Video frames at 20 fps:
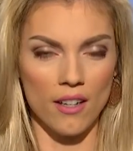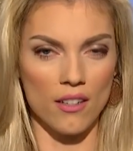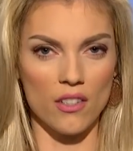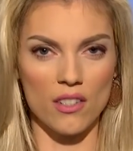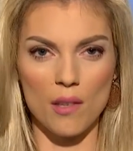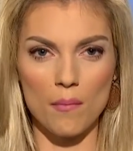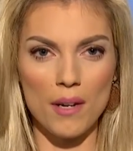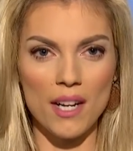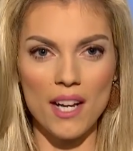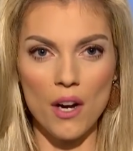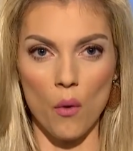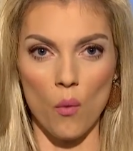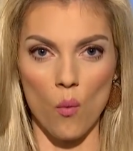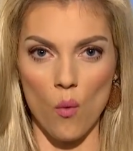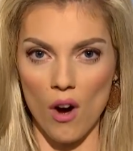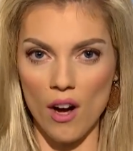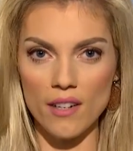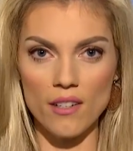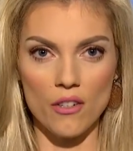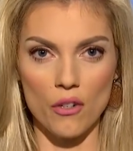Does the media
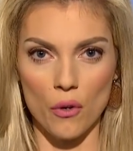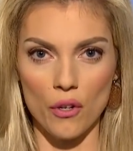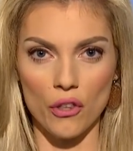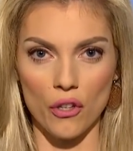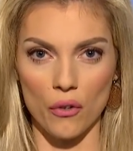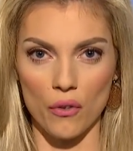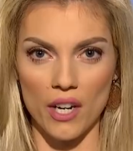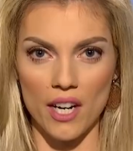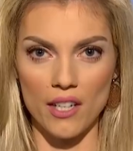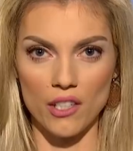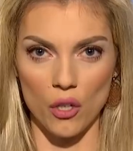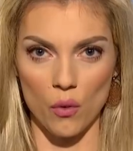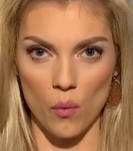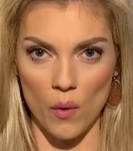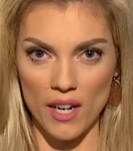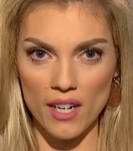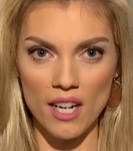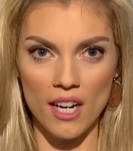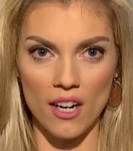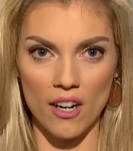want North Korea to
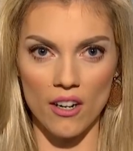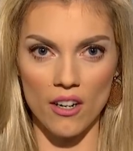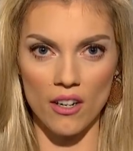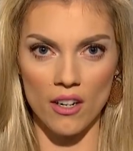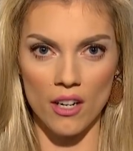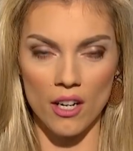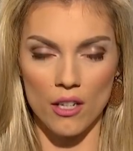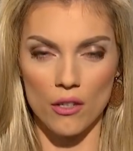win here?